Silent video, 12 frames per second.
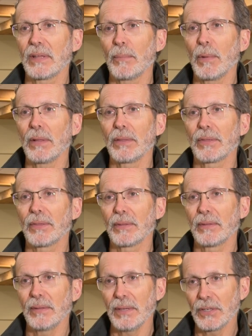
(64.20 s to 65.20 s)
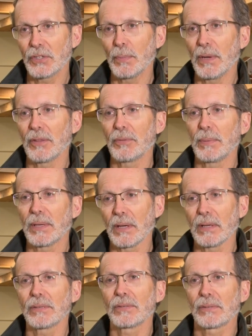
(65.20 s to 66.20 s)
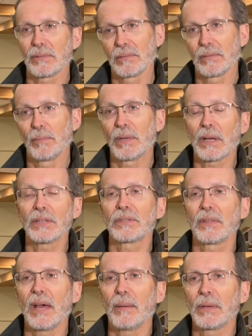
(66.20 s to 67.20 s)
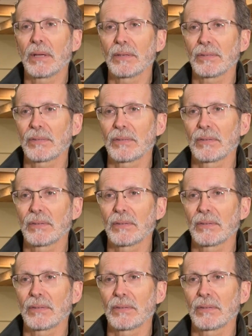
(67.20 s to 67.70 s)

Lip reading: of the month each month because of that, because